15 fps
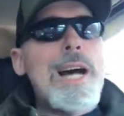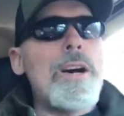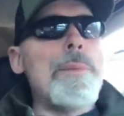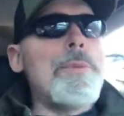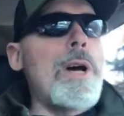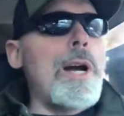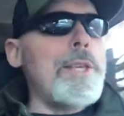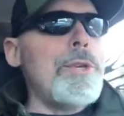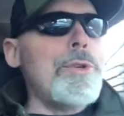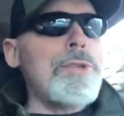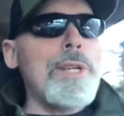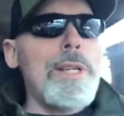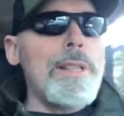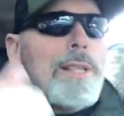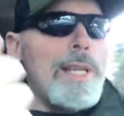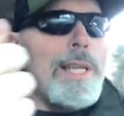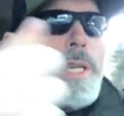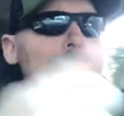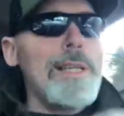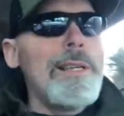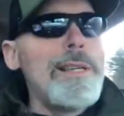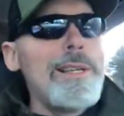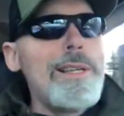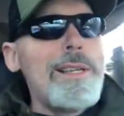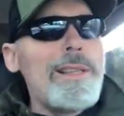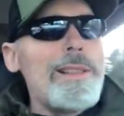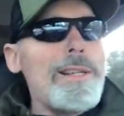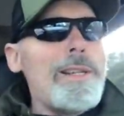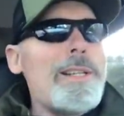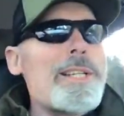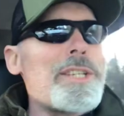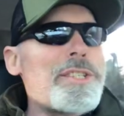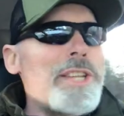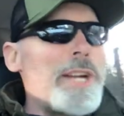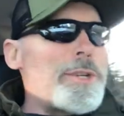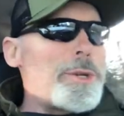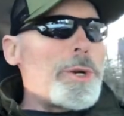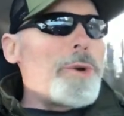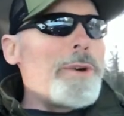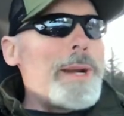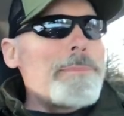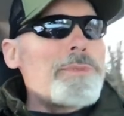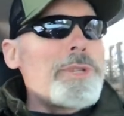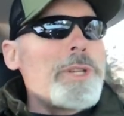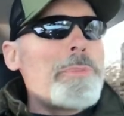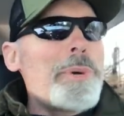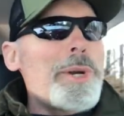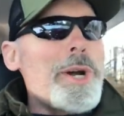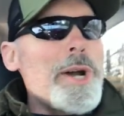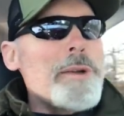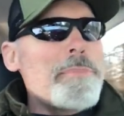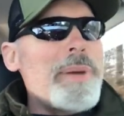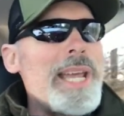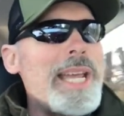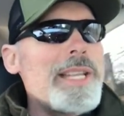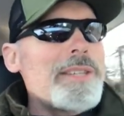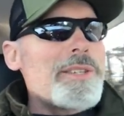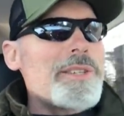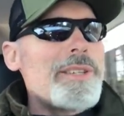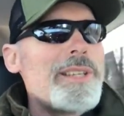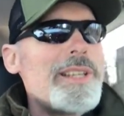I'm not using the little extender grip to put on pants.